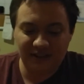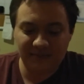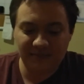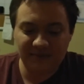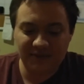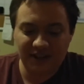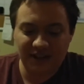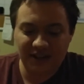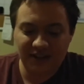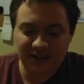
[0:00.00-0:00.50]
I'm
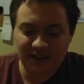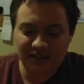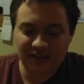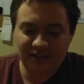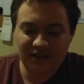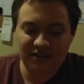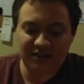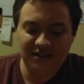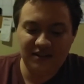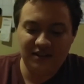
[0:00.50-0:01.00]

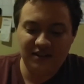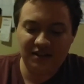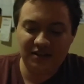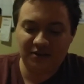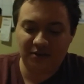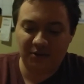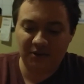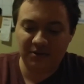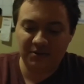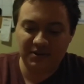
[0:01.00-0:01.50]
taking the DD
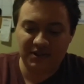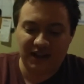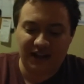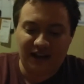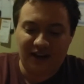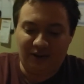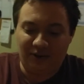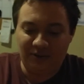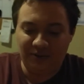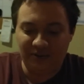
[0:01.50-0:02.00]
Crows
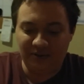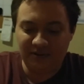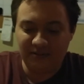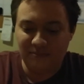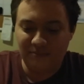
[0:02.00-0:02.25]
out